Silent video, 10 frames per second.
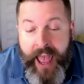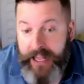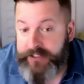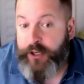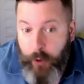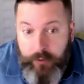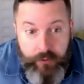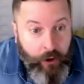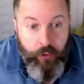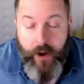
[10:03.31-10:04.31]
And so a
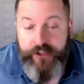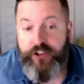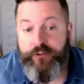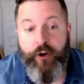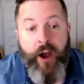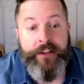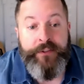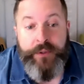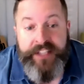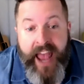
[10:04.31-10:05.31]
question for
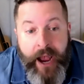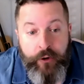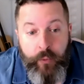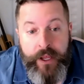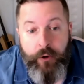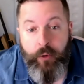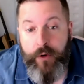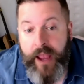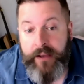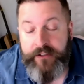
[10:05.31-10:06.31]
us was, how do we
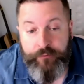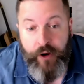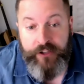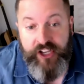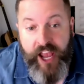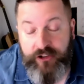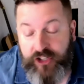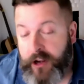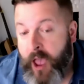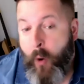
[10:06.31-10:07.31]
create differentiation?